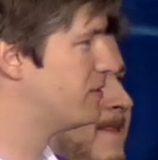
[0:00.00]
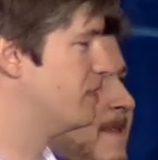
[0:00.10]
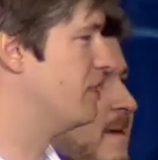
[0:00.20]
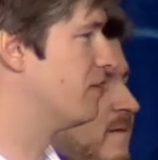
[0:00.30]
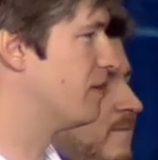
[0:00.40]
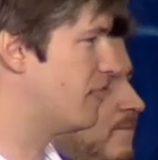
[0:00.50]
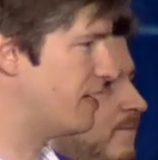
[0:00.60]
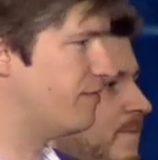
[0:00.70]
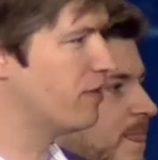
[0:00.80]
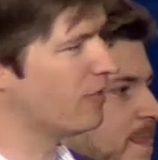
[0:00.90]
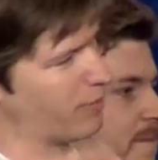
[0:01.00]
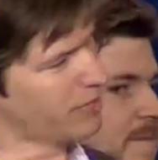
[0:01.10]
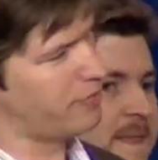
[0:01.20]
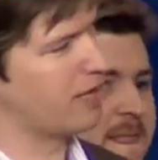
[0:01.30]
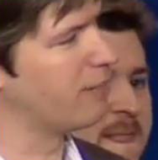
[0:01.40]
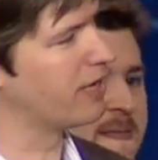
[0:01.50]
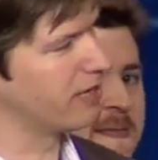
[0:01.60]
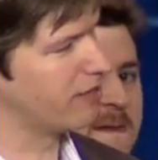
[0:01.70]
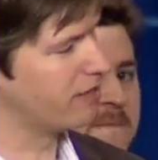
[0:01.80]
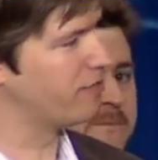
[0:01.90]
you know, even though that might not make
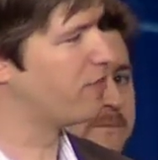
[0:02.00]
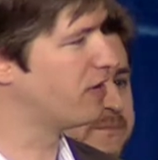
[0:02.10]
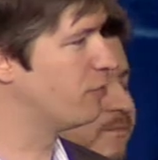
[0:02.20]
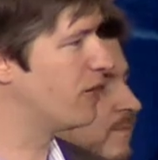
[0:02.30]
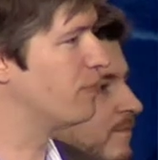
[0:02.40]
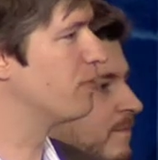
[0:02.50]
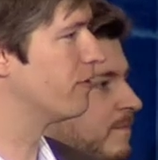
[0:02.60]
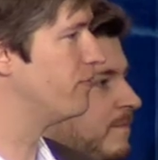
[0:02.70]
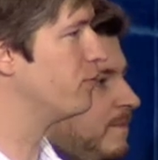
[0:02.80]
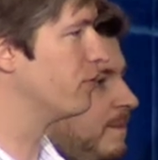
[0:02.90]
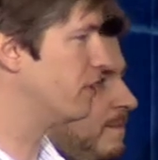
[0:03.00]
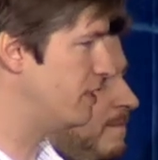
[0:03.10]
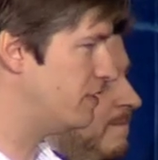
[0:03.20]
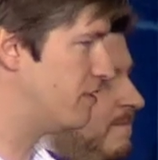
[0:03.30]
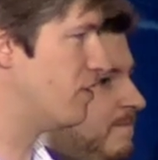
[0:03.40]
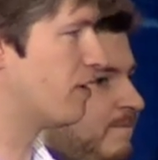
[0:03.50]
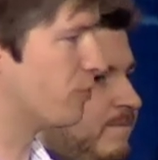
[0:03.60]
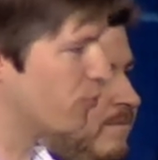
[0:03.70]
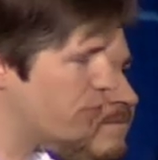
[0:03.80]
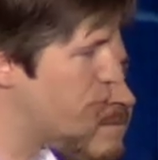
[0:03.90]
it into the final paper, if you really need to know how to
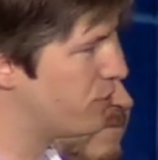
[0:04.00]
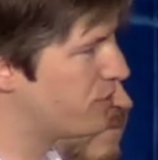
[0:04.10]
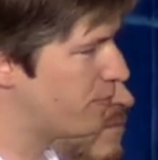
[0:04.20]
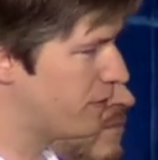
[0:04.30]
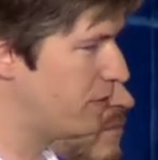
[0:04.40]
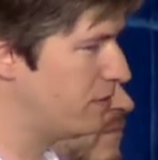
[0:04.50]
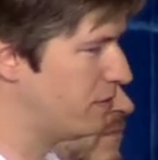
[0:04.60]
reproduce something,